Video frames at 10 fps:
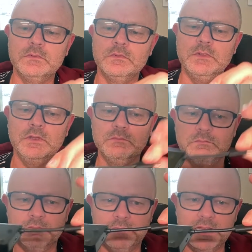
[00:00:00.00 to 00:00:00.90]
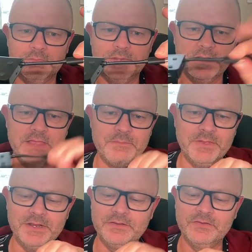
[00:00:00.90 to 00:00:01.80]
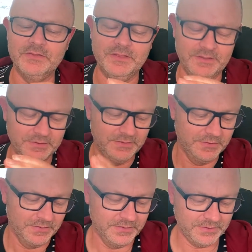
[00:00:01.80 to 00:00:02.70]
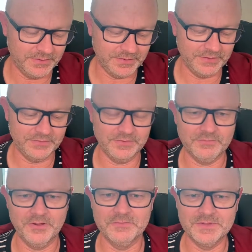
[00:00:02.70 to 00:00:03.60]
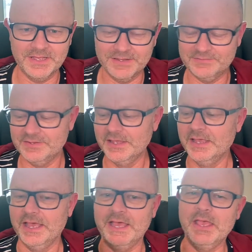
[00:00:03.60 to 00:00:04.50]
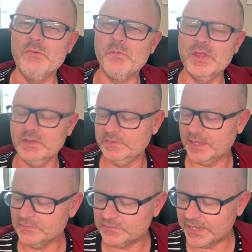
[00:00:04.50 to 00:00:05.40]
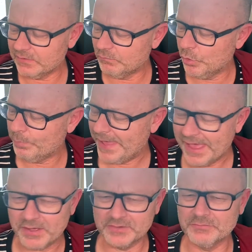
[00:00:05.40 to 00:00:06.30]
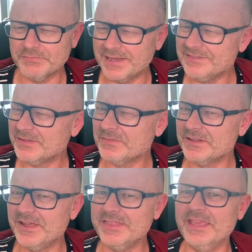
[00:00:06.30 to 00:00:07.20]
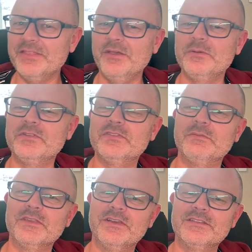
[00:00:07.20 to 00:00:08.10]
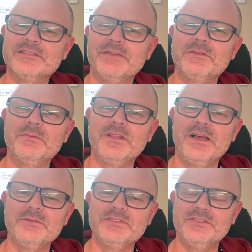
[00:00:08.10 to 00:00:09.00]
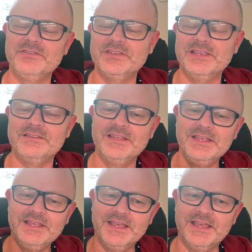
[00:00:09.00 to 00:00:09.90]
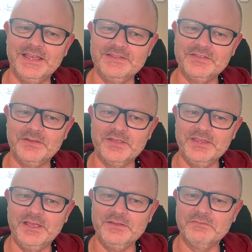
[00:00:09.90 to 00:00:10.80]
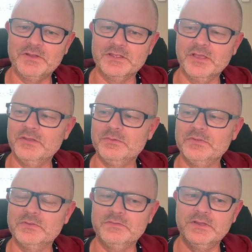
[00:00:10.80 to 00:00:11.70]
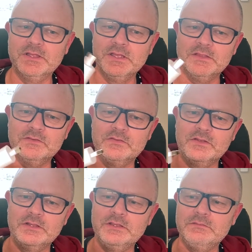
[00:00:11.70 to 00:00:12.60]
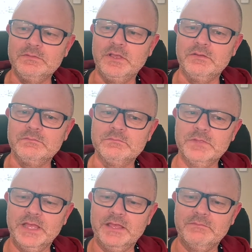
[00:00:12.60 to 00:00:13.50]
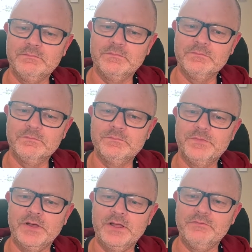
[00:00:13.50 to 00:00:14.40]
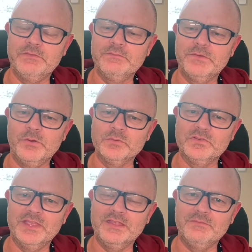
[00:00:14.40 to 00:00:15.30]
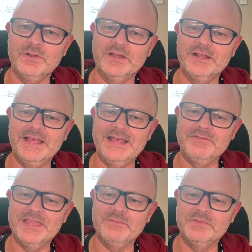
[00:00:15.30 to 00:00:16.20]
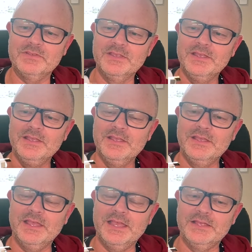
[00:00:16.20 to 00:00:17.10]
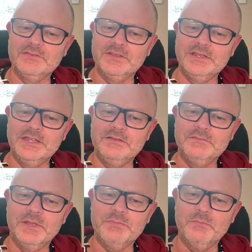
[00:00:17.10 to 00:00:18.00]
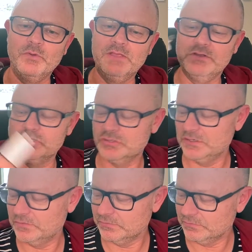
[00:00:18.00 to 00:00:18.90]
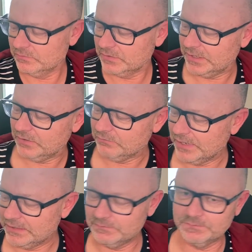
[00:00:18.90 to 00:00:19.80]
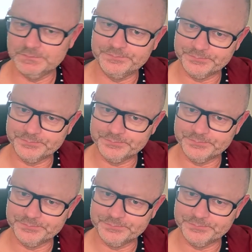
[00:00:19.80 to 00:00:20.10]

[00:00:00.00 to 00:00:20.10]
that bit into the Chromecast. It does take more power to run something like that, though, which is something I discovered while I was using it. You've got to go to a sort of this is only 5 volts at 1.5 amps. So you need a bit more heavy duty to run